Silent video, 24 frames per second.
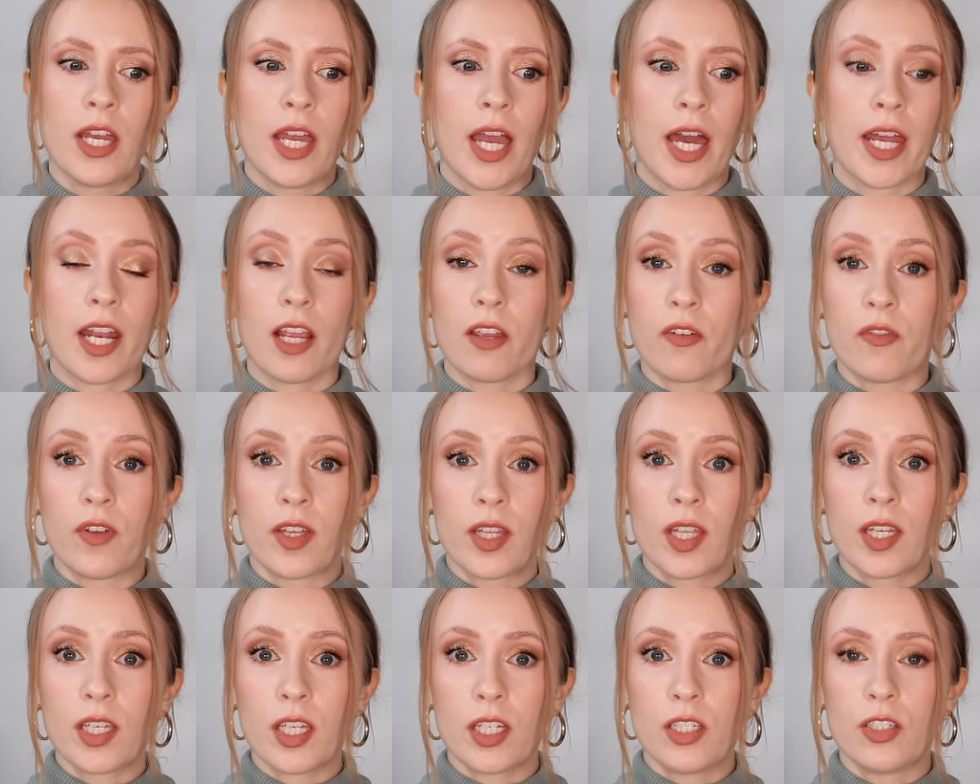and i
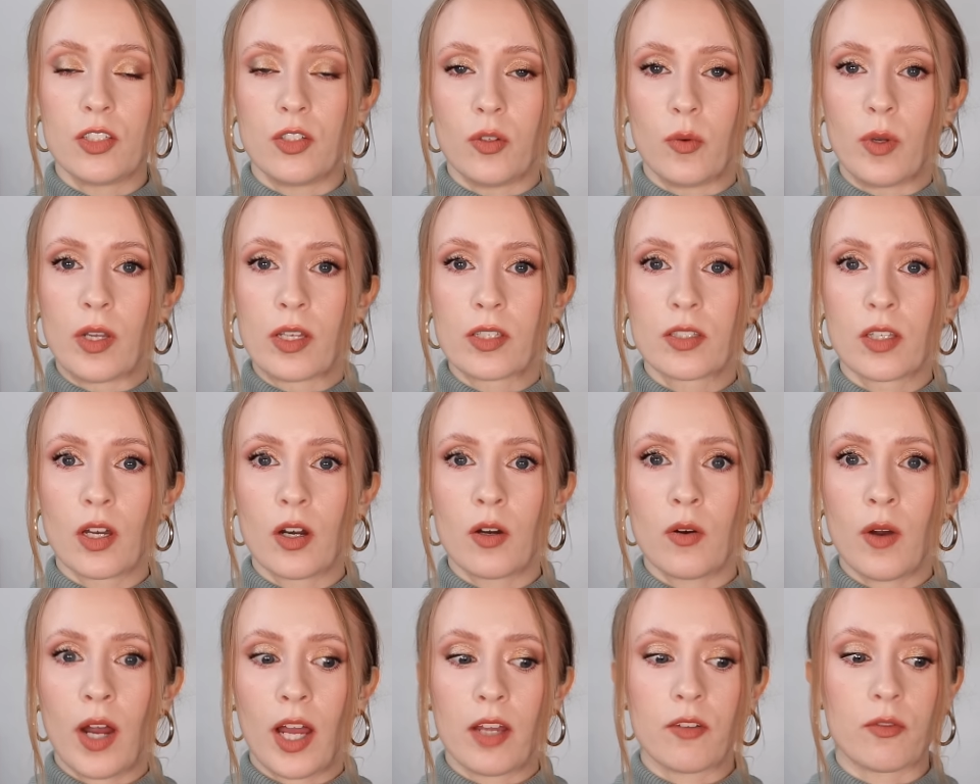feel like in doing
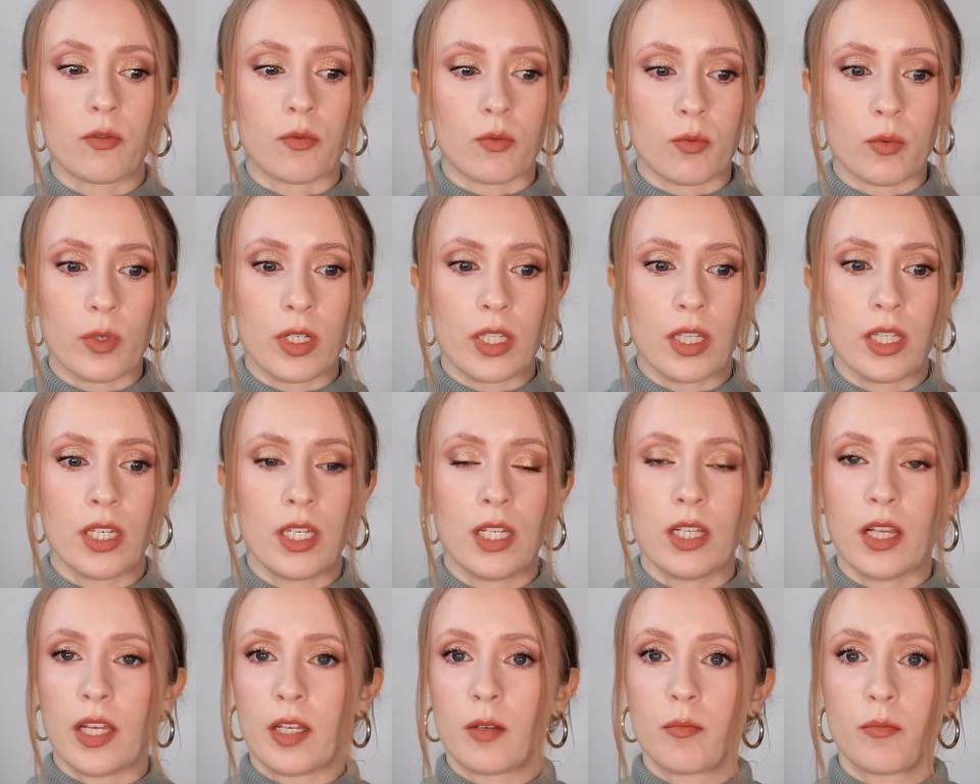so i've
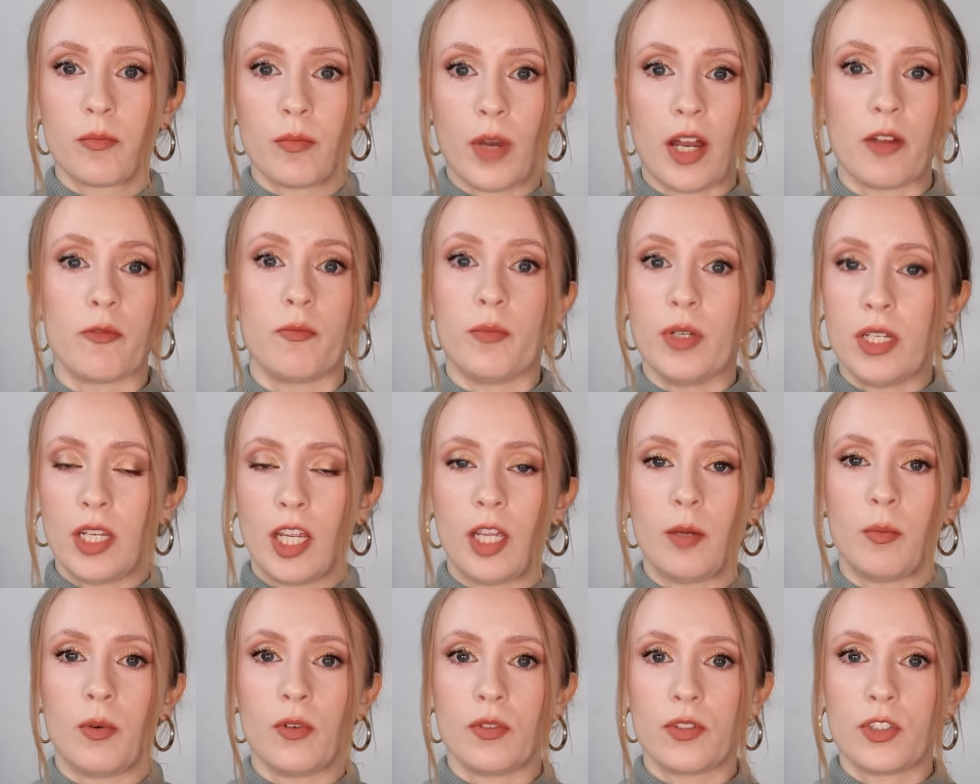really like i've been
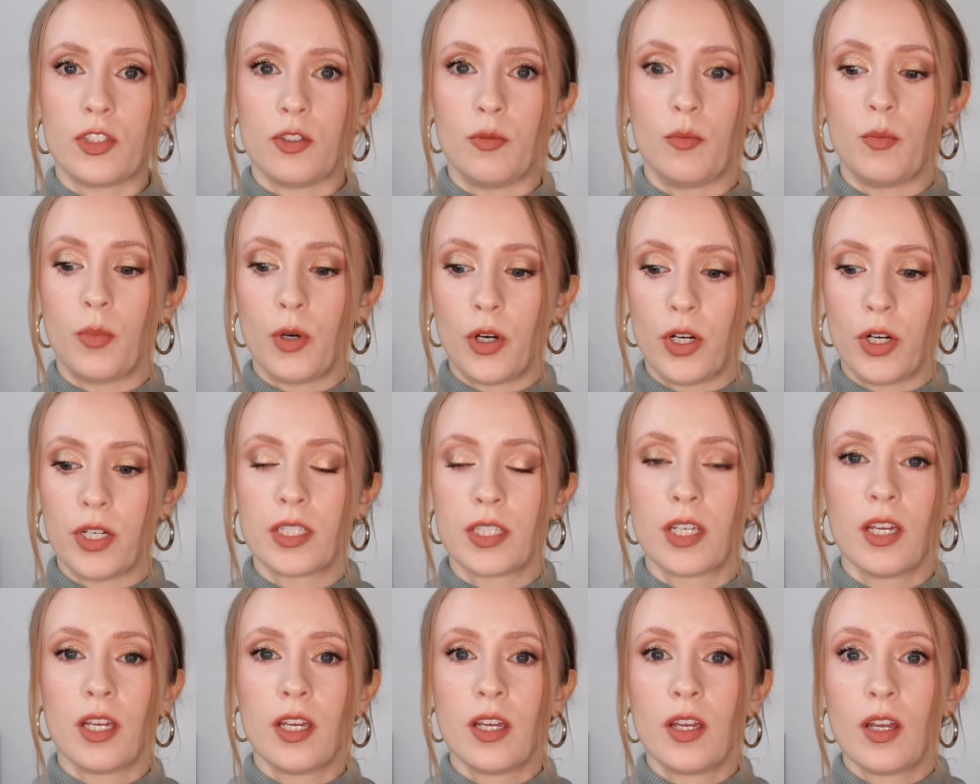able to put